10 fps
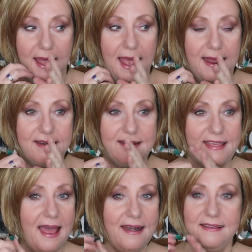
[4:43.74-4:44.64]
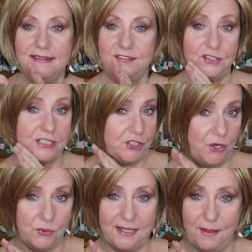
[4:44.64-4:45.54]
And that is just
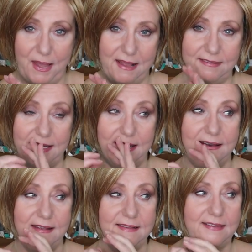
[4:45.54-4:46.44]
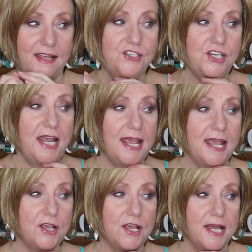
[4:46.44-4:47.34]
totally amazing. It is such
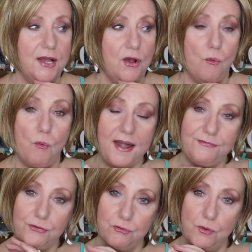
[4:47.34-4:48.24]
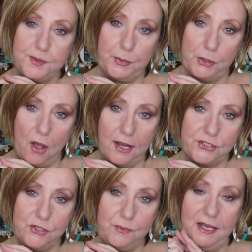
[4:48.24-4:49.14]
a wonderful group to belong
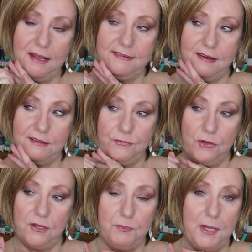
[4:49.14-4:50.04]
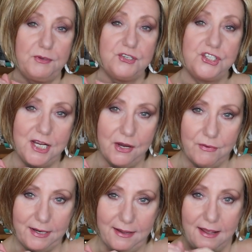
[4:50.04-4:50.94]
to because it is full of people
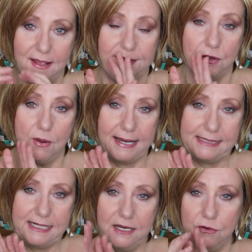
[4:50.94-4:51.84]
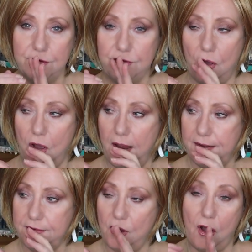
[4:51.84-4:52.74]
sharing their ideas
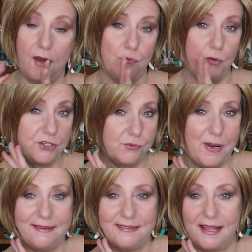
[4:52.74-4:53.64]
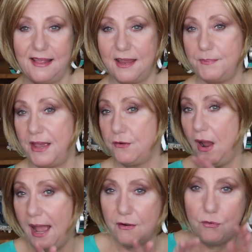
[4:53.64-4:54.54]
on, on which wigs they like better,
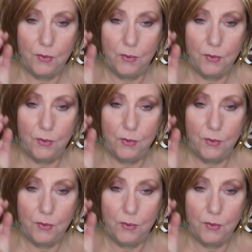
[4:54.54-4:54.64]
how to